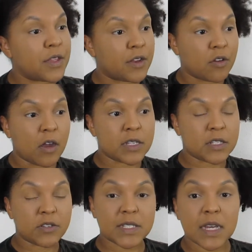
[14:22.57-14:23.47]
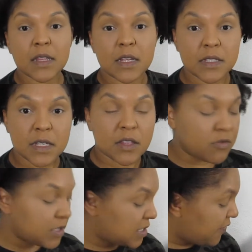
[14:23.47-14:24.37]
our eyes are set, let's set the
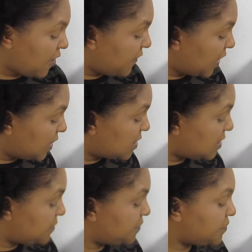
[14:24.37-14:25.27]
rest of our face.